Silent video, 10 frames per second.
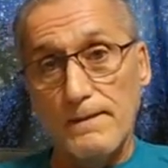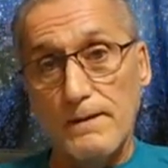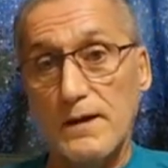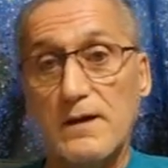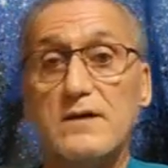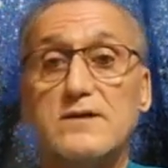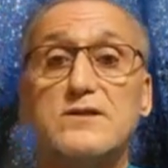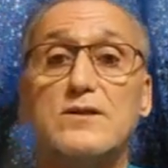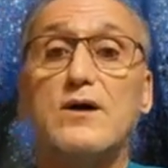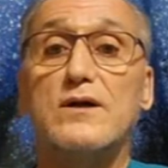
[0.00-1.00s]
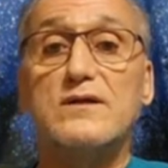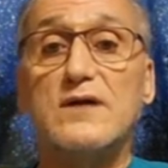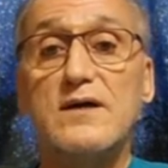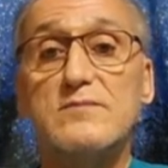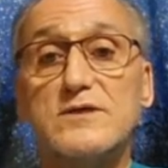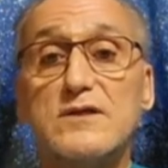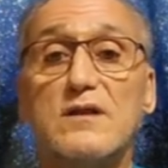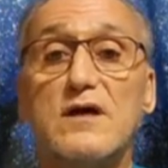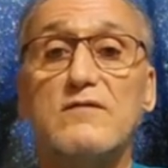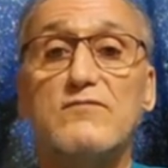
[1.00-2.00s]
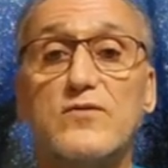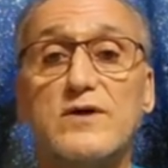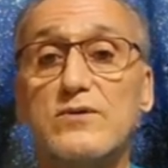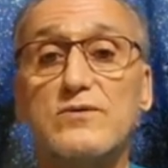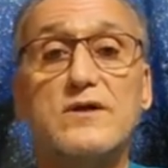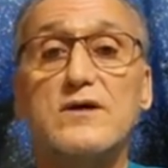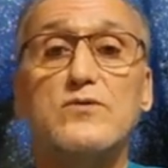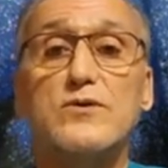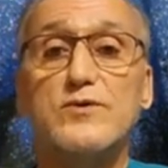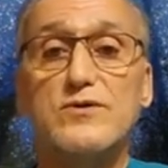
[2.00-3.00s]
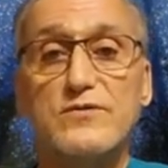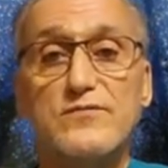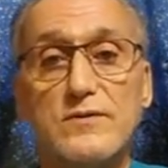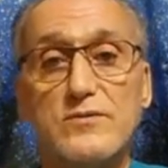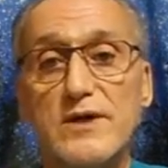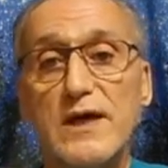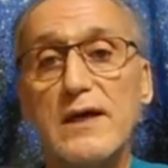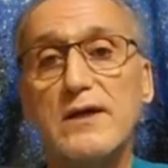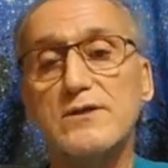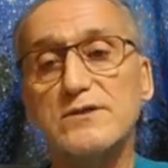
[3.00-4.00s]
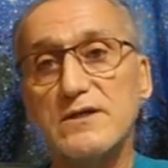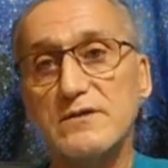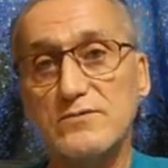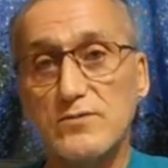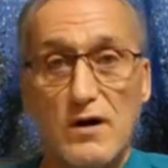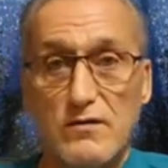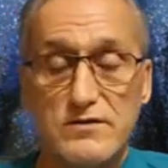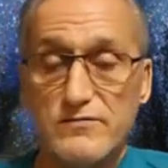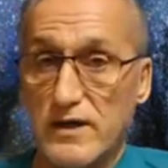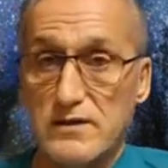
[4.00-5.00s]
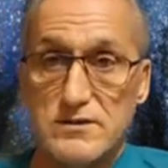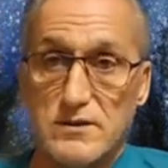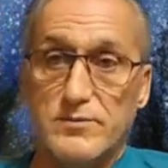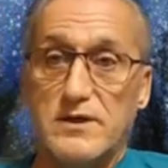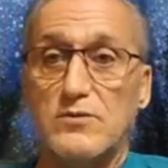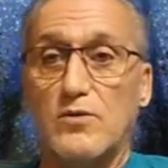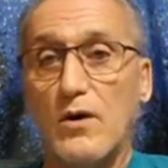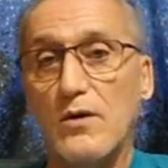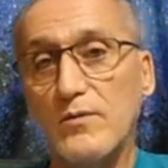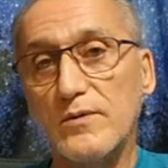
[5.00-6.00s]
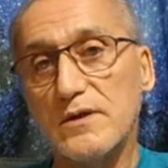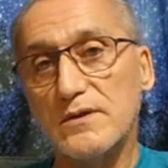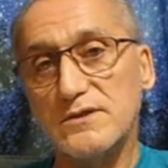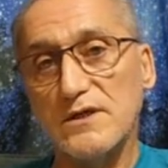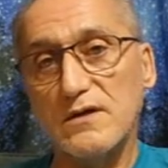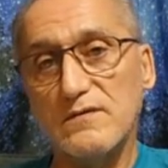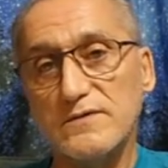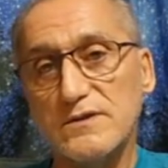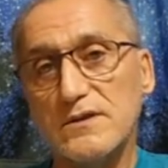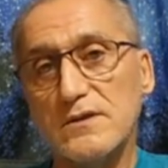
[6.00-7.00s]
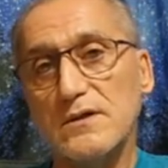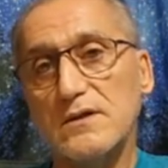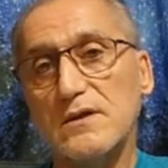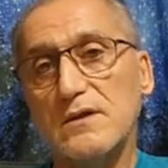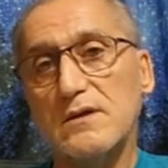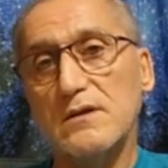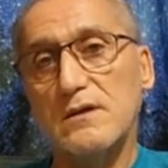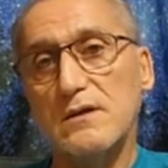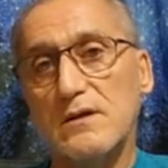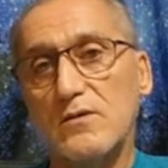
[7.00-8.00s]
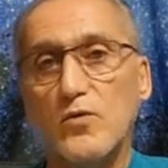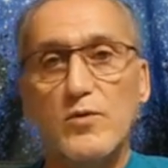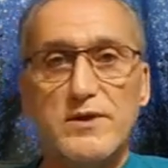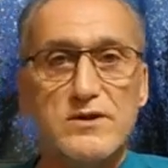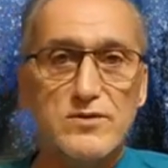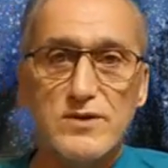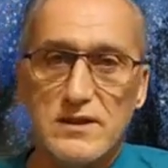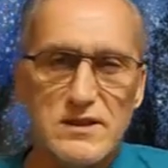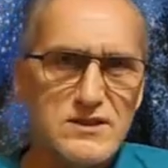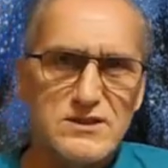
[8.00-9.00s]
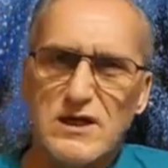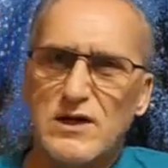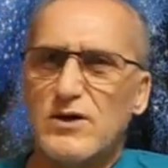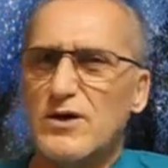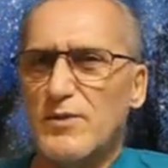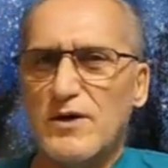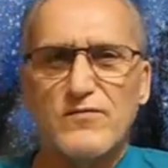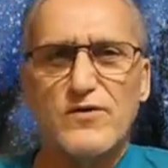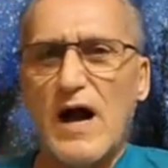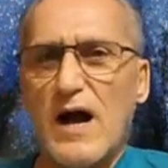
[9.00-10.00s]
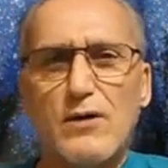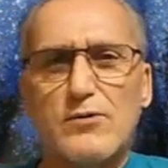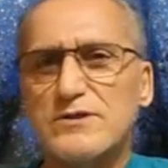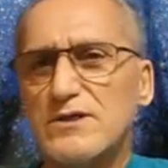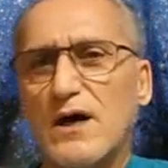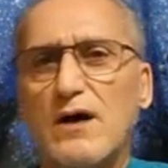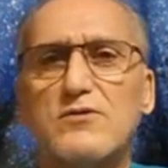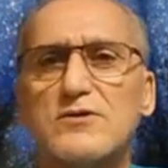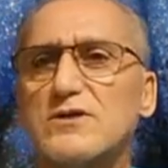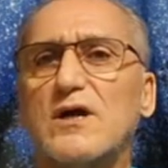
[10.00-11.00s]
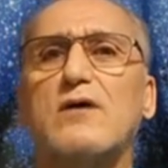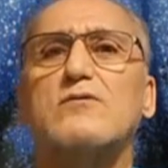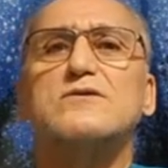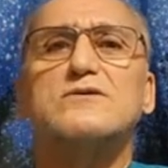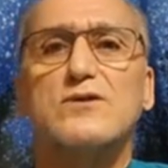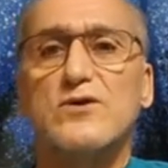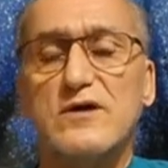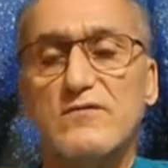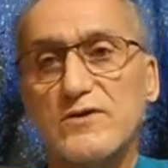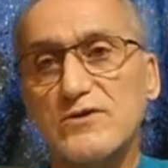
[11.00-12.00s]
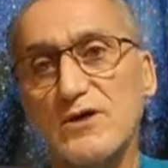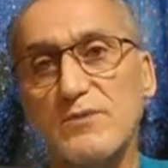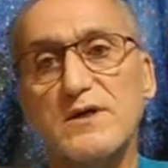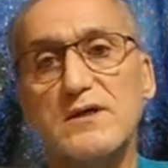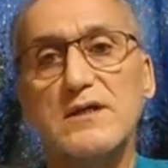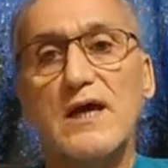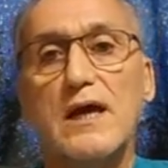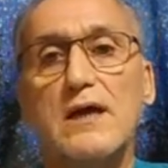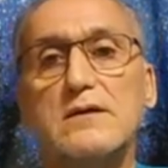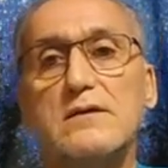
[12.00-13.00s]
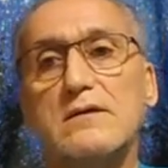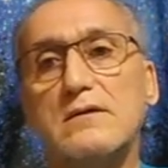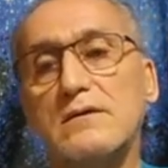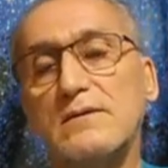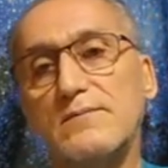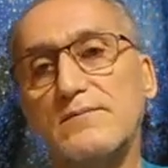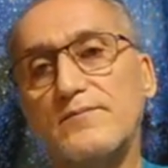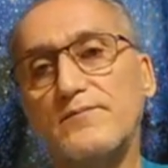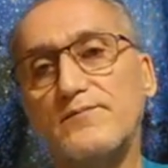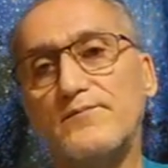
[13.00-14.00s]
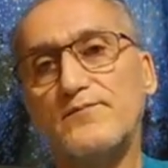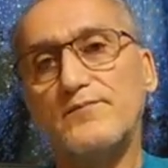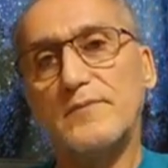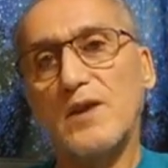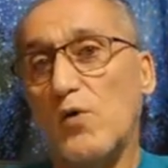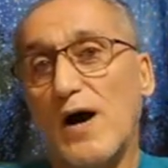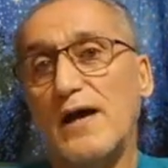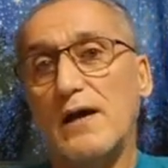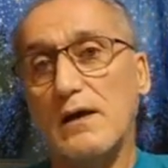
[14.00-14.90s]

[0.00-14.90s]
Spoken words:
Because a lot of times in life, we don't think we're beautiful. We hate ourselves. We always find something wrong with ourselves. Women do that. They stare in the mirror for hours and hours and hours looking for something to hate. Why?